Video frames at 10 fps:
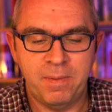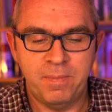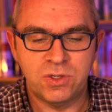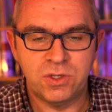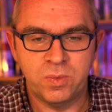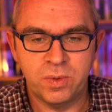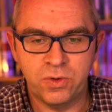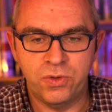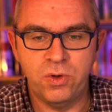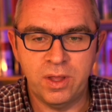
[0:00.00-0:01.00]
So
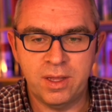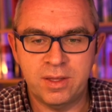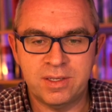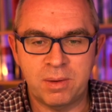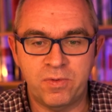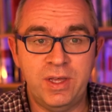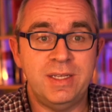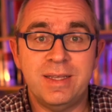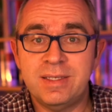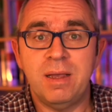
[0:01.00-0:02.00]
we'll go through some of
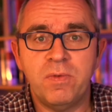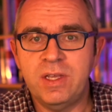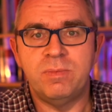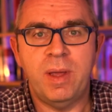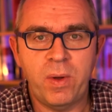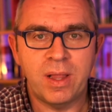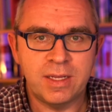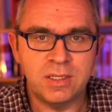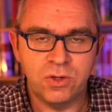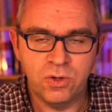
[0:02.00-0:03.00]
these. Some of these may well
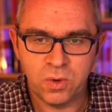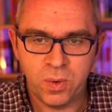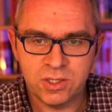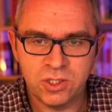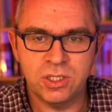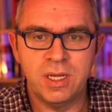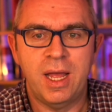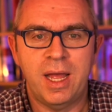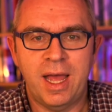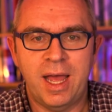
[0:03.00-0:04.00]
answer your question,
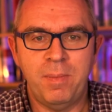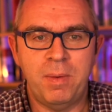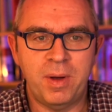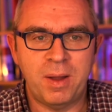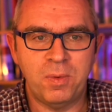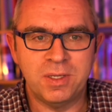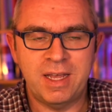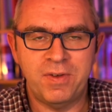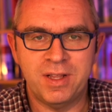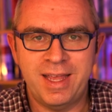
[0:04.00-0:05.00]
but I
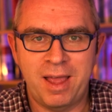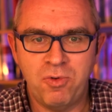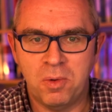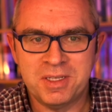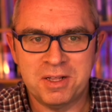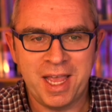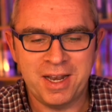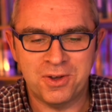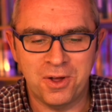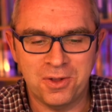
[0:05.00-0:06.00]
promise I'll
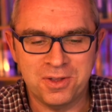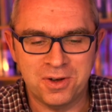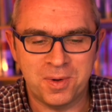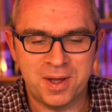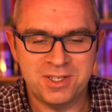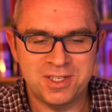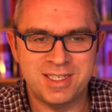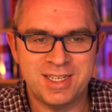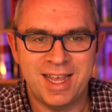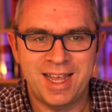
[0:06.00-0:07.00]
get to all your
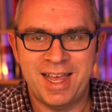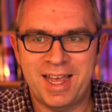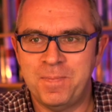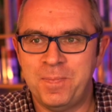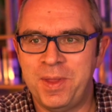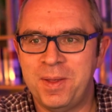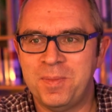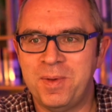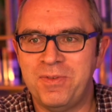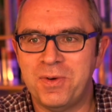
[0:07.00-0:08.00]
questions
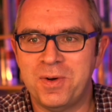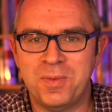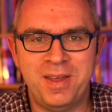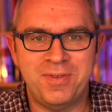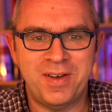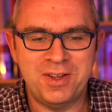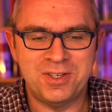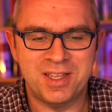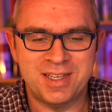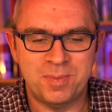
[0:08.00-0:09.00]
before we
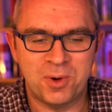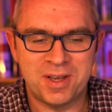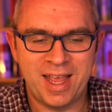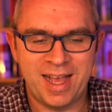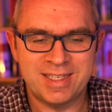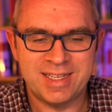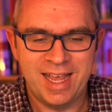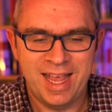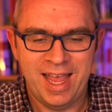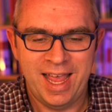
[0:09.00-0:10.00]
finish this broadcast.
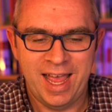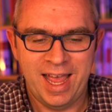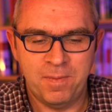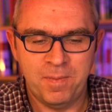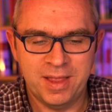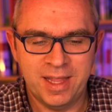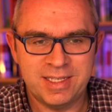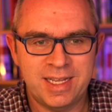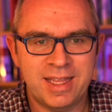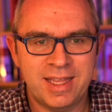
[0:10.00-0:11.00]

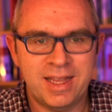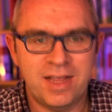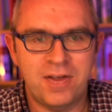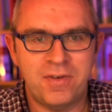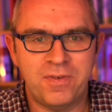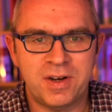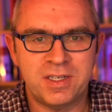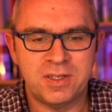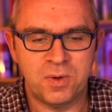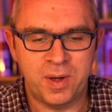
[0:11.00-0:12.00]
Let's take then our
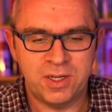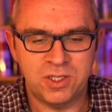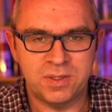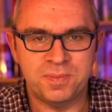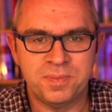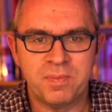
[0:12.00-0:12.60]
first question.